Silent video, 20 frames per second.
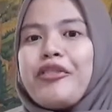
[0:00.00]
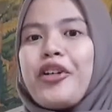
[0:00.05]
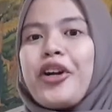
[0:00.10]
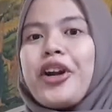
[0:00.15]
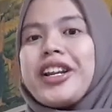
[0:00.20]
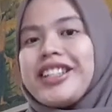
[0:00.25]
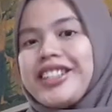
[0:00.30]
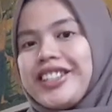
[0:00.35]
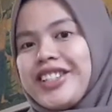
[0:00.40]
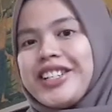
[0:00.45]
for
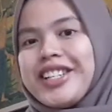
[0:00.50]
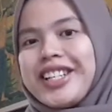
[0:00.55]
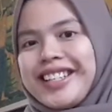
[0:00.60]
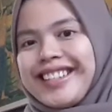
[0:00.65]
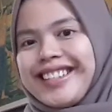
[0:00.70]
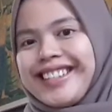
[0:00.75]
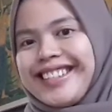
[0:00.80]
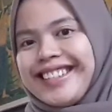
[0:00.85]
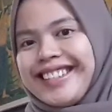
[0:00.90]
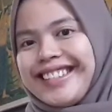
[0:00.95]
his
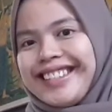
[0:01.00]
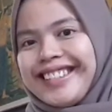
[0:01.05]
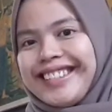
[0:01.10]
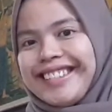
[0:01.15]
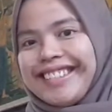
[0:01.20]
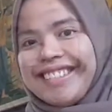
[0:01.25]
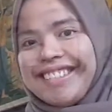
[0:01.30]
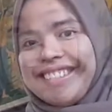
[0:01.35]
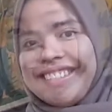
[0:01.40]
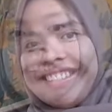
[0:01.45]
students.
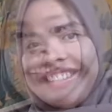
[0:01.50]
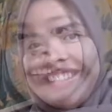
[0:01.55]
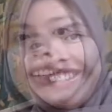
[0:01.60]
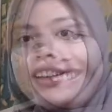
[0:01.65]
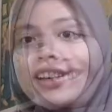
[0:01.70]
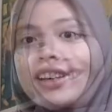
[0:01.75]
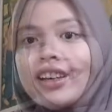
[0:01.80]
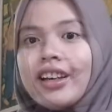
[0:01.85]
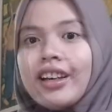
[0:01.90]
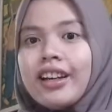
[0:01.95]

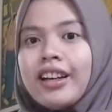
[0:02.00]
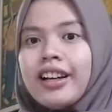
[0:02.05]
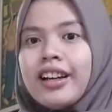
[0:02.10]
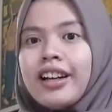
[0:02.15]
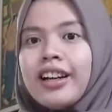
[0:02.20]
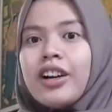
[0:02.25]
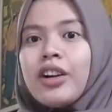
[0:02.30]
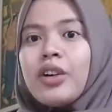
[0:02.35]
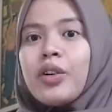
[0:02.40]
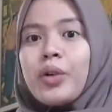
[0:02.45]

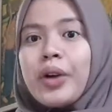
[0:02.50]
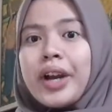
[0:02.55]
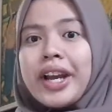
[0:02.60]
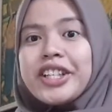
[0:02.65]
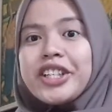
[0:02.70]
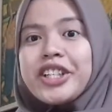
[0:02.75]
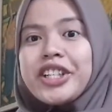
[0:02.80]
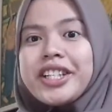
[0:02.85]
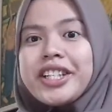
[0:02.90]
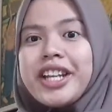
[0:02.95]

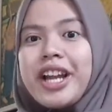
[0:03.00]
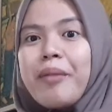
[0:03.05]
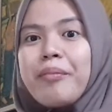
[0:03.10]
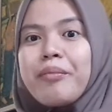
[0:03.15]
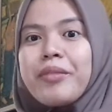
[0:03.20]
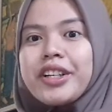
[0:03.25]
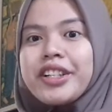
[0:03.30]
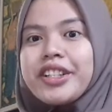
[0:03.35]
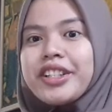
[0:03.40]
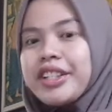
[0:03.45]
Question
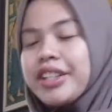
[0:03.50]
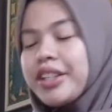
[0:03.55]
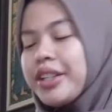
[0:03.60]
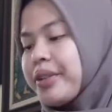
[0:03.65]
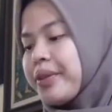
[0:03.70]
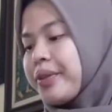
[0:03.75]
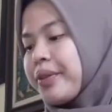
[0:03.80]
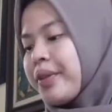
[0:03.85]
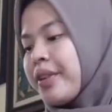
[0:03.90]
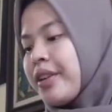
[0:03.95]
number 2.